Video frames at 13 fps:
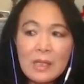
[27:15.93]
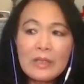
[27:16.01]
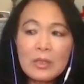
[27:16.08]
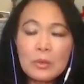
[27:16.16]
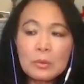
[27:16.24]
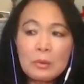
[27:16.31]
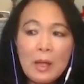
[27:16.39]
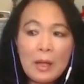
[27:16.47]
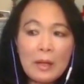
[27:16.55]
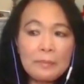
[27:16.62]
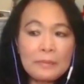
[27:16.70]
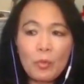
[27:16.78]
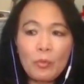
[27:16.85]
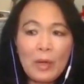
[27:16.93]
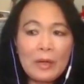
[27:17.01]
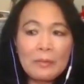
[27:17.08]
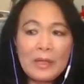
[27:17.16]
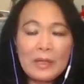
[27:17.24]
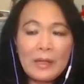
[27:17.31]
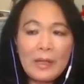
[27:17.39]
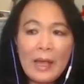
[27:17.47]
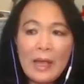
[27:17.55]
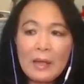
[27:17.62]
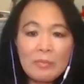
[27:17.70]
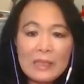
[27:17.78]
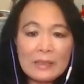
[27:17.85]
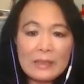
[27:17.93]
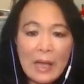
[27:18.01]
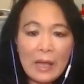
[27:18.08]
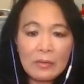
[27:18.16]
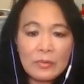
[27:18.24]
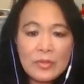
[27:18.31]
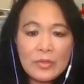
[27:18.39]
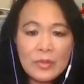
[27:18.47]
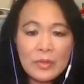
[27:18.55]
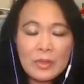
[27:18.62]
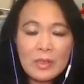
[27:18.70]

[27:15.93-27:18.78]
They grew up wearing hand me downs.